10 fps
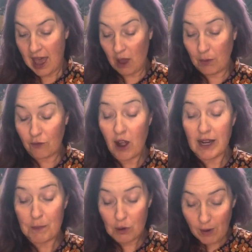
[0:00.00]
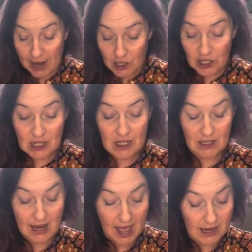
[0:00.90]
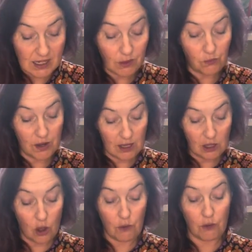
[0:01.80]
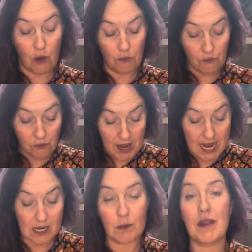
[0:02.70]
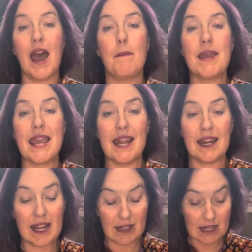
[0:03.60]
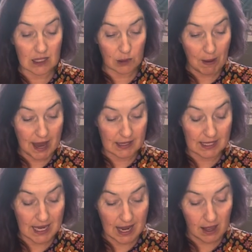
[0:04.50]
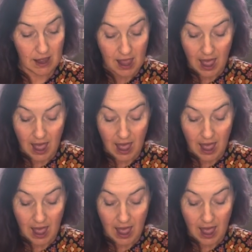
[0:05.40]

We've got liberation. You're starting to feel a lot of freedom coming in this space here.